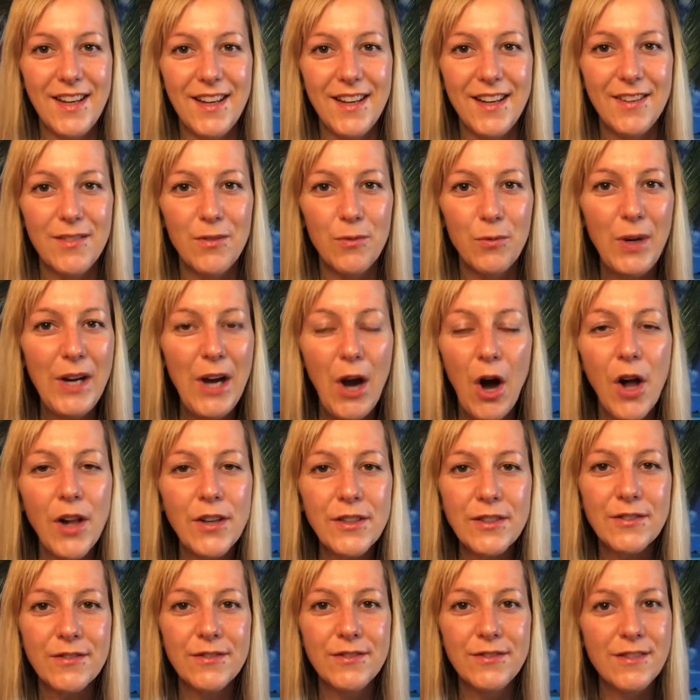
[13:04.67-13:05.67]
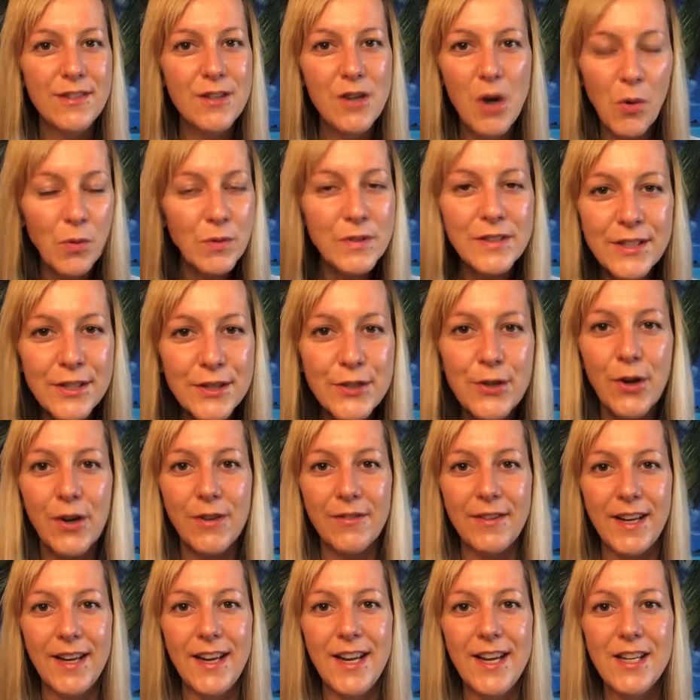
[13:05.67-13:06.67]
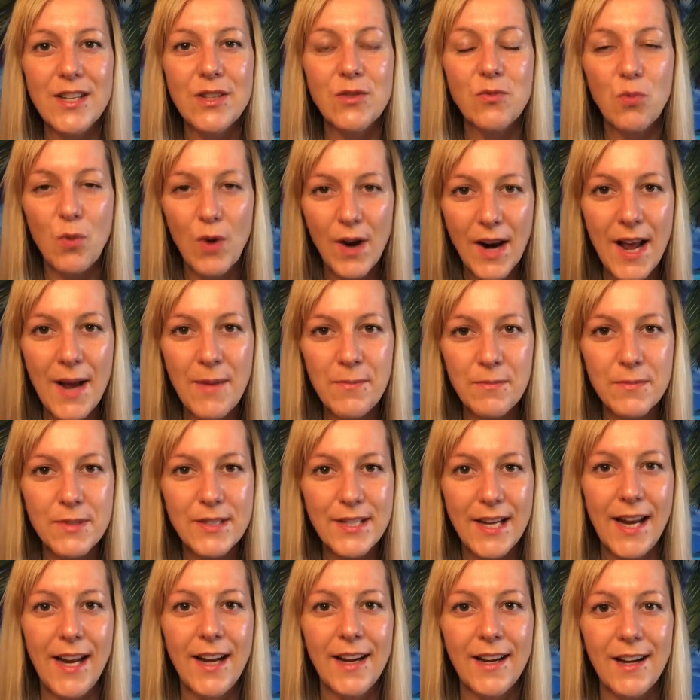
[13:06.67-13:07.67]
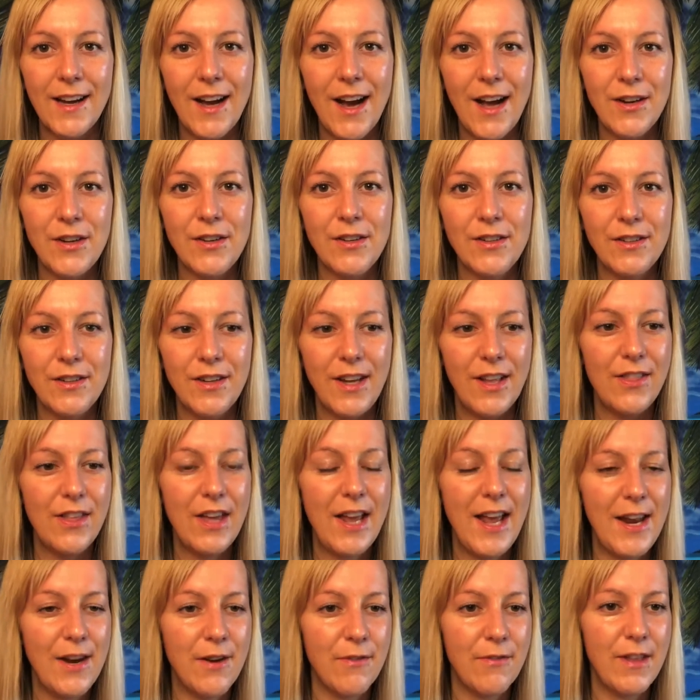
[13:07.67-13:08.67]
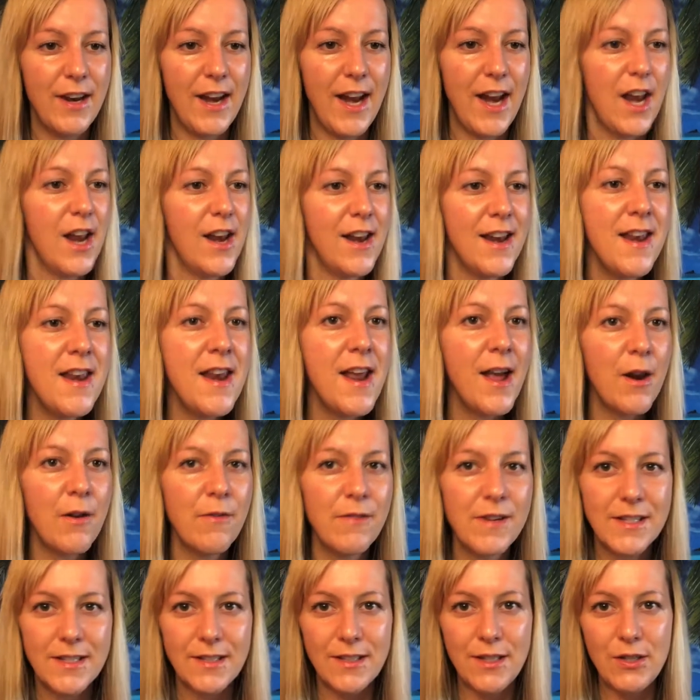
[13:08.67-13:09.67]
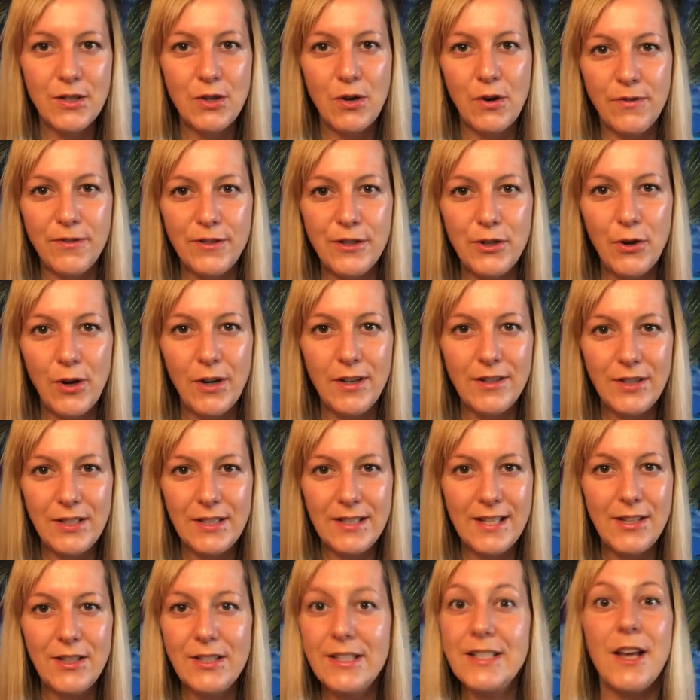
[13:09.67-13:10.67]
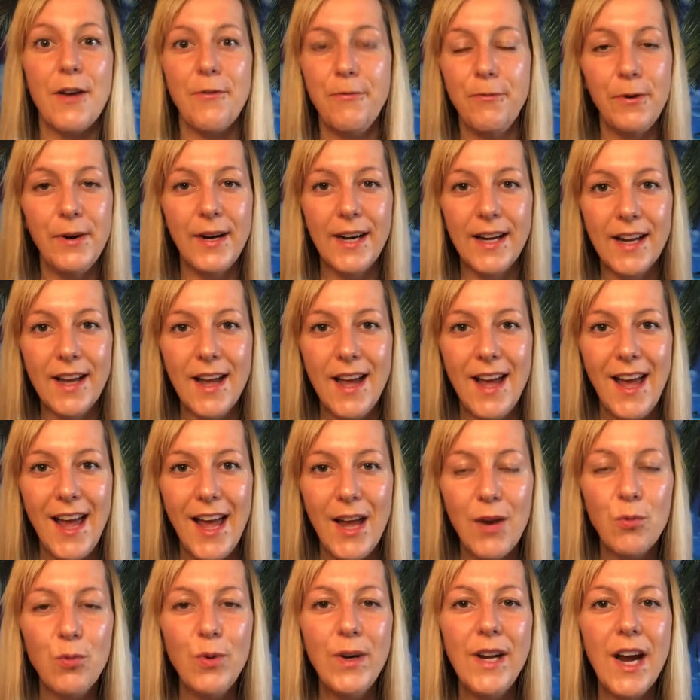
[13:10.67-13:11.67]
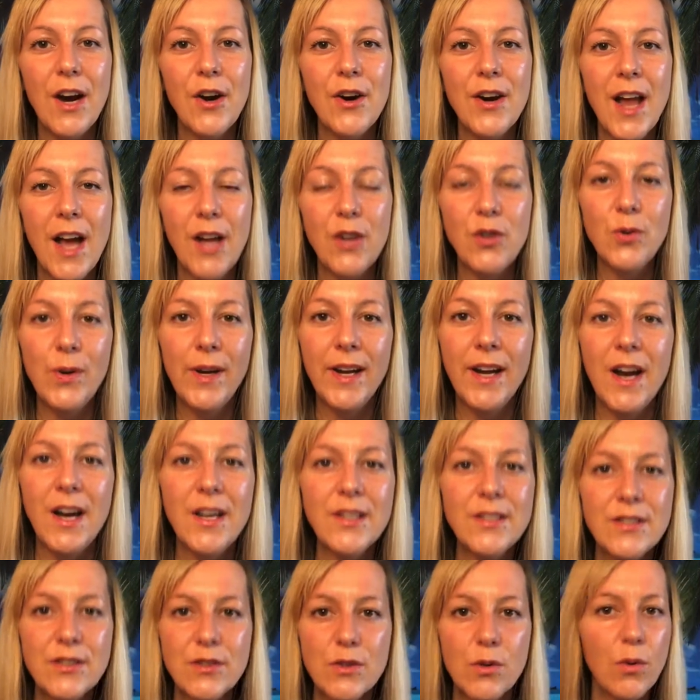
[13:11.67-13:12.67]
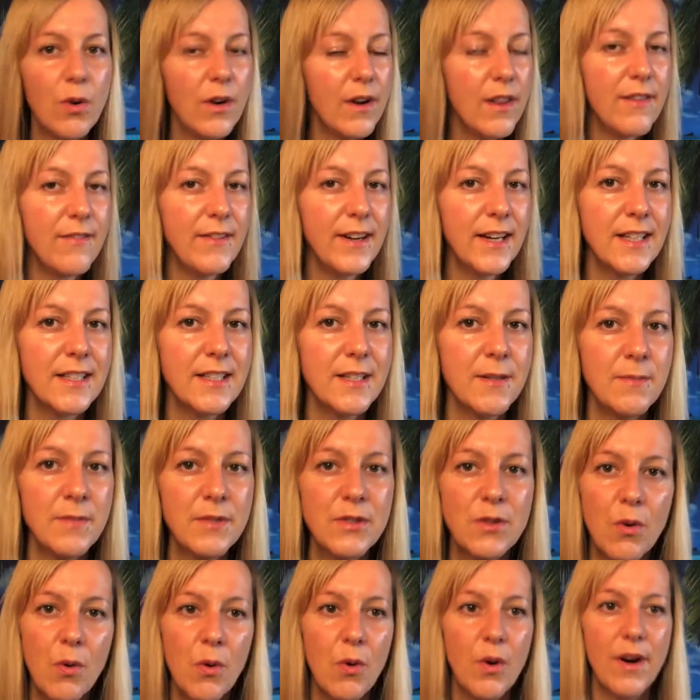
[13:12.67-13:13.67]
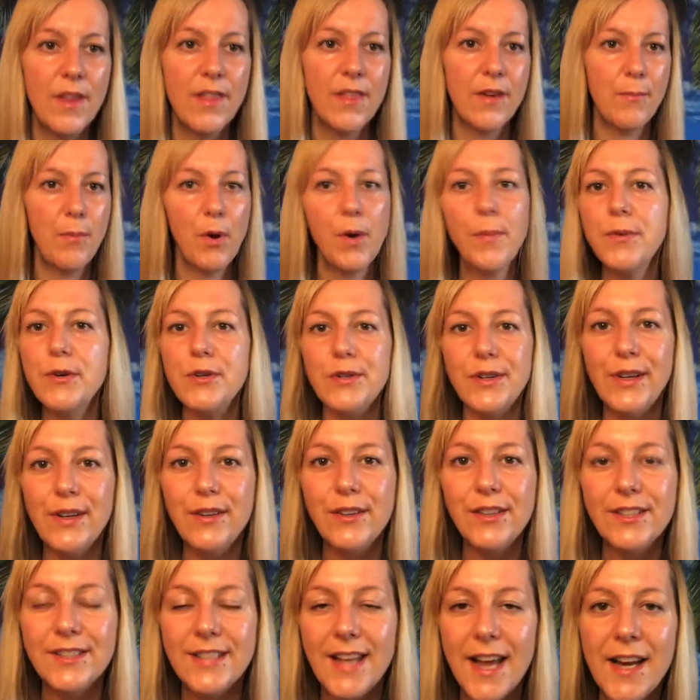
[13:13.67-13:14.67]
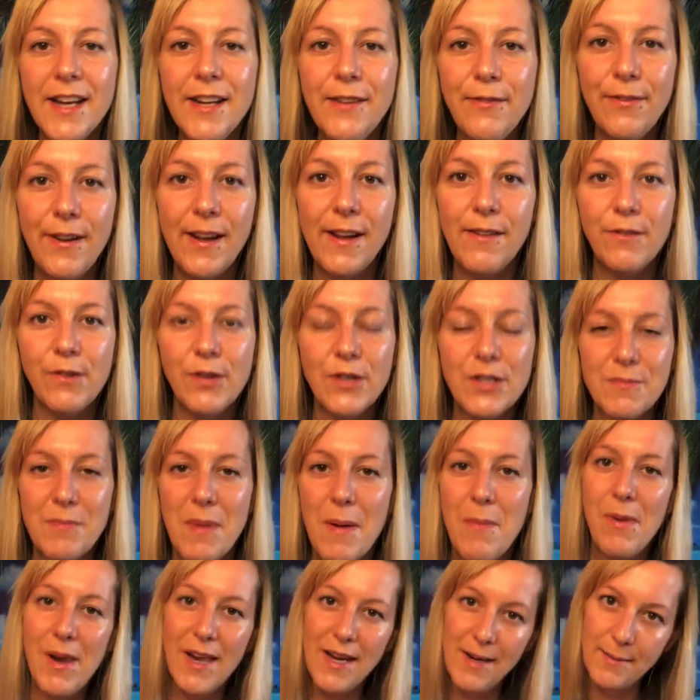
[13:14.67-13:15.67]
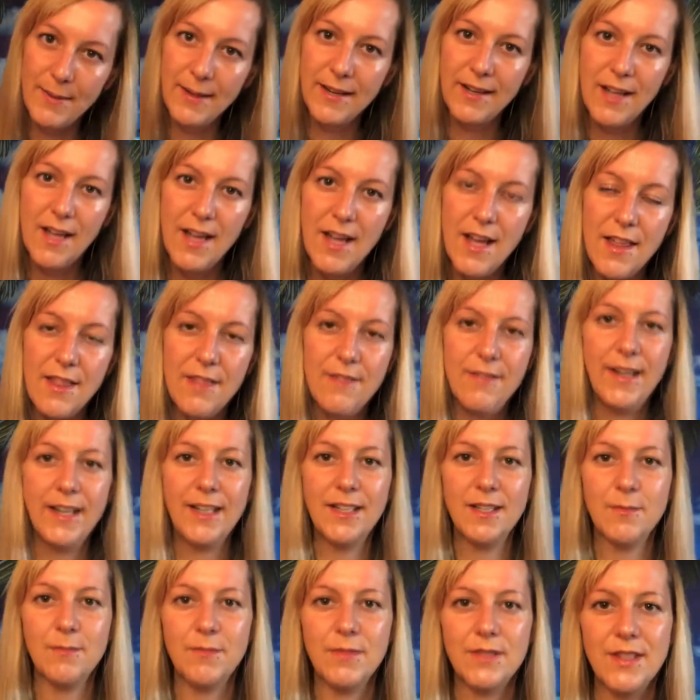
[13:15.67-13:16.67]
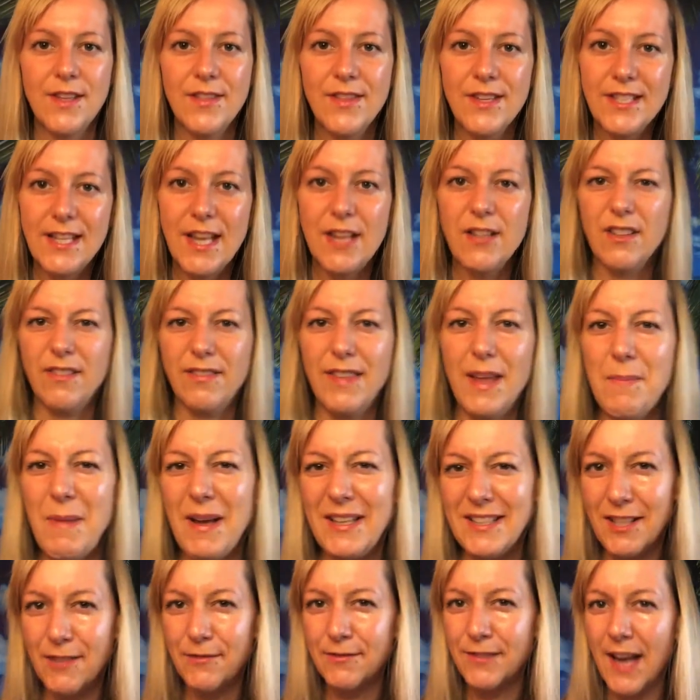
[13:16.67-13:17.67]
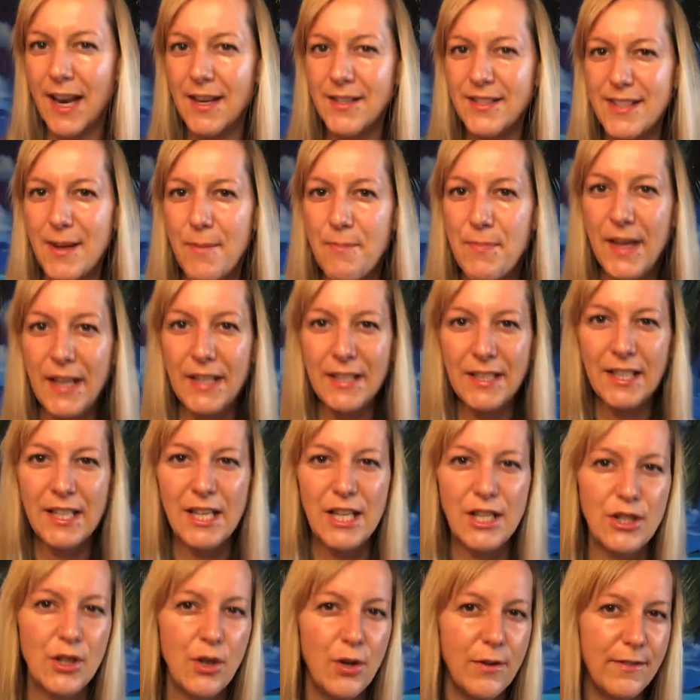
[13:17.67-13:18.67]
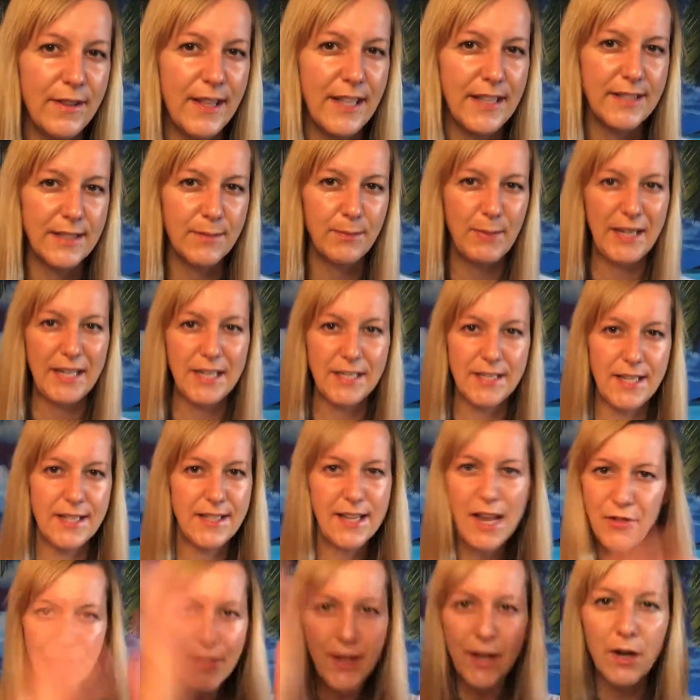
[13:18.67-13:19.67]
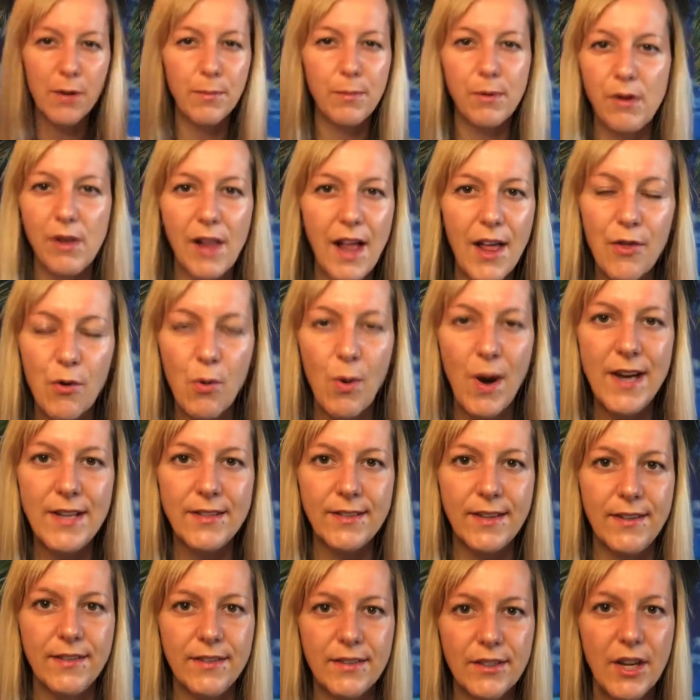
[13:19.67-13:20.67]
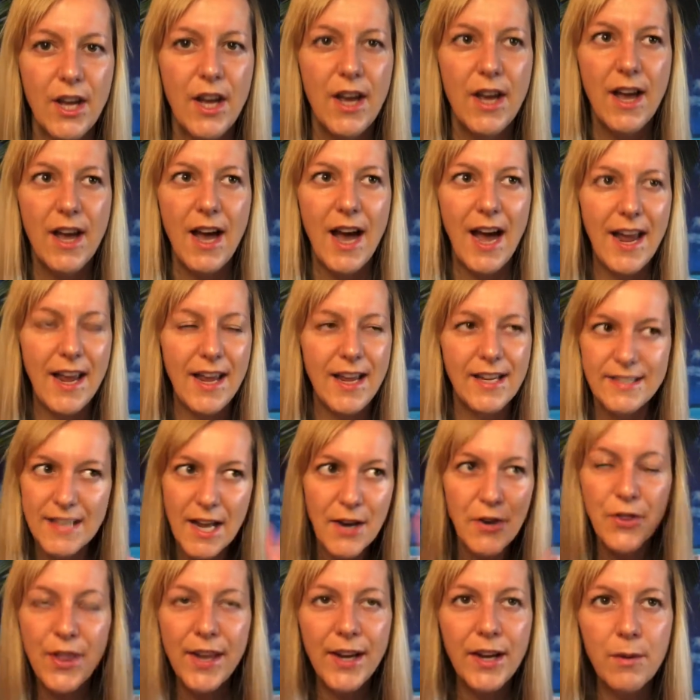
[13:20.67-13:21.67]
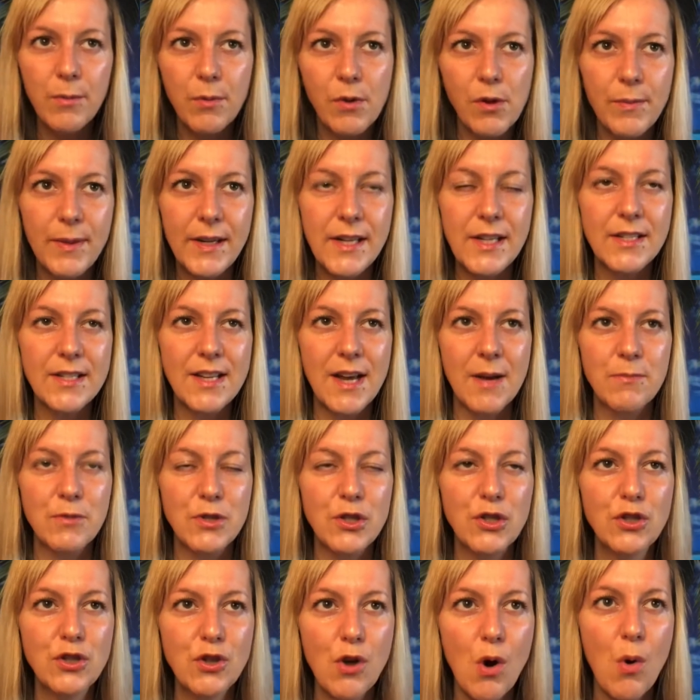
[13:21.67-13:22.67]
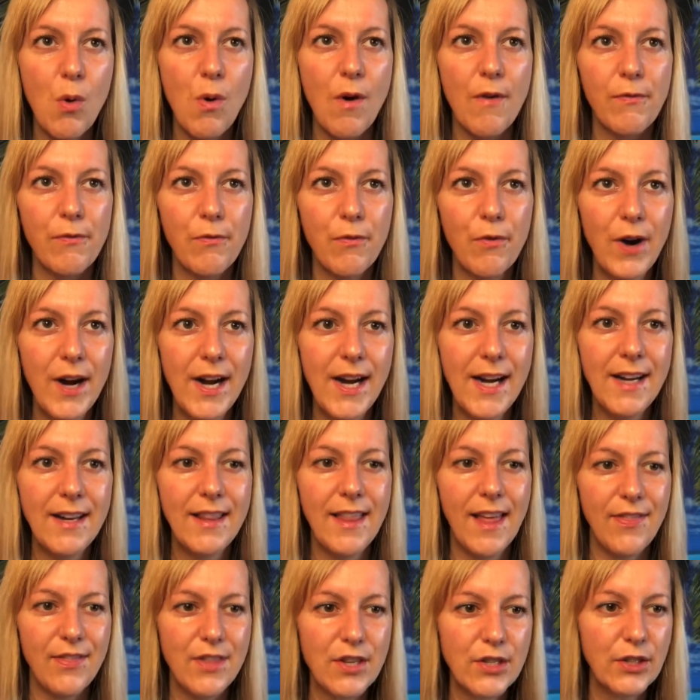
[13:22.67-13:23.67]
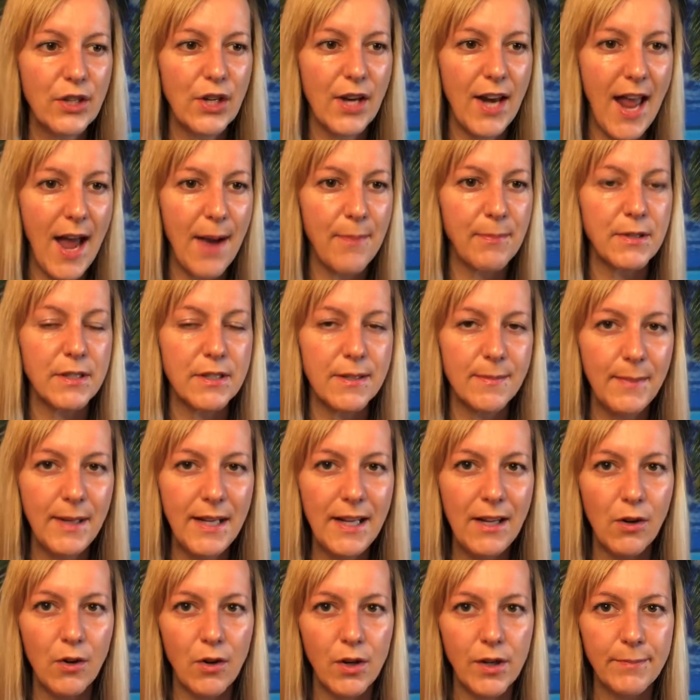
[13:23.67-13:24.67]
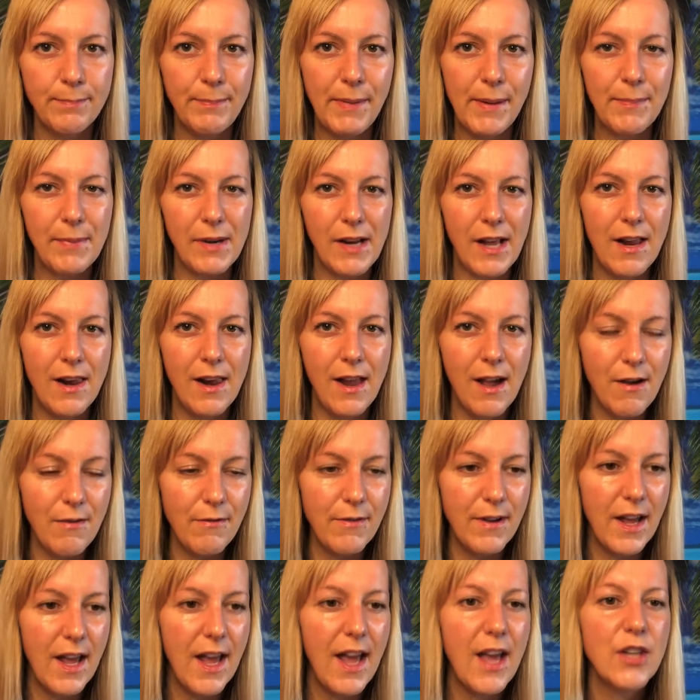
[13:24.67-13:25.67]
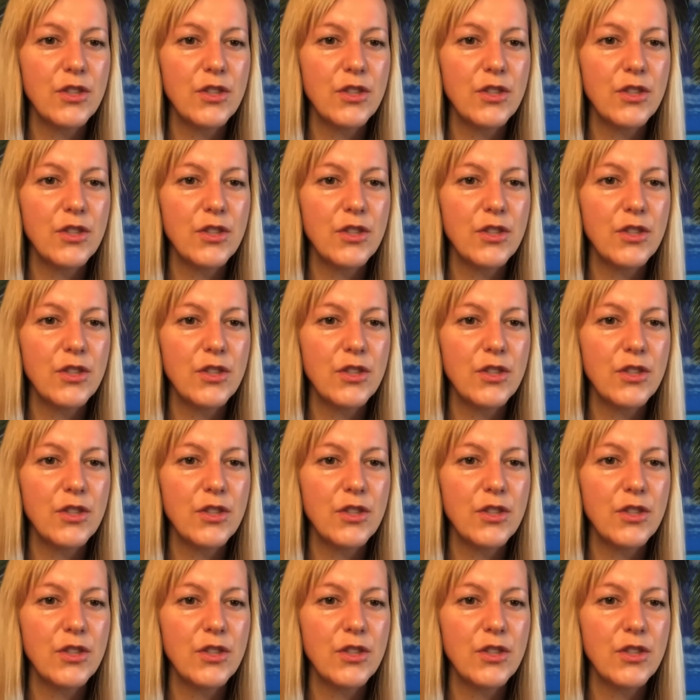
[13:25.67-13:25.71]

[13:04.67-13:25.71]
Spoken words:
we all don't deserve it, is what I'm saying at the end of the day. None of us deserve suffering. And we are not doing us or the victims or the perpetrators any favors by blaming the victims in the sense of they must have done something to deserve this, because it's unthinkable otherwise. And it's unthinkable because I'm so afraid that this could happen to me or people I love.